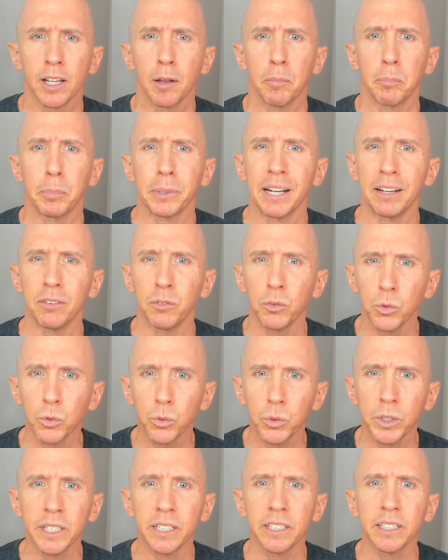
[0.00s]
but I
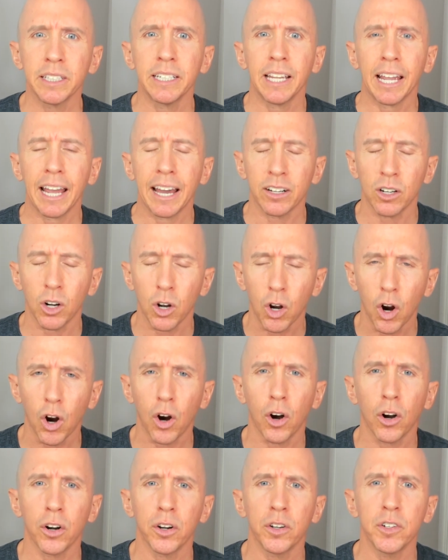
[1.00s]
really had a
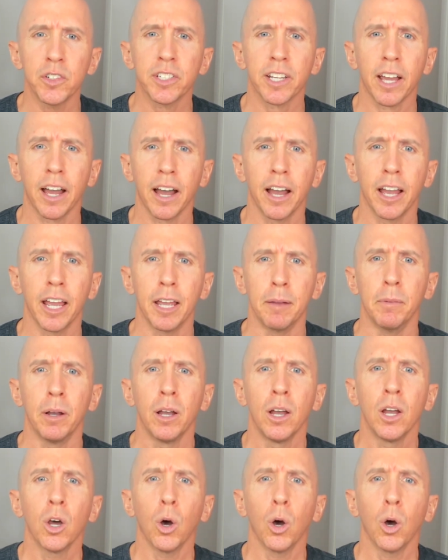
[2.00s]
hard time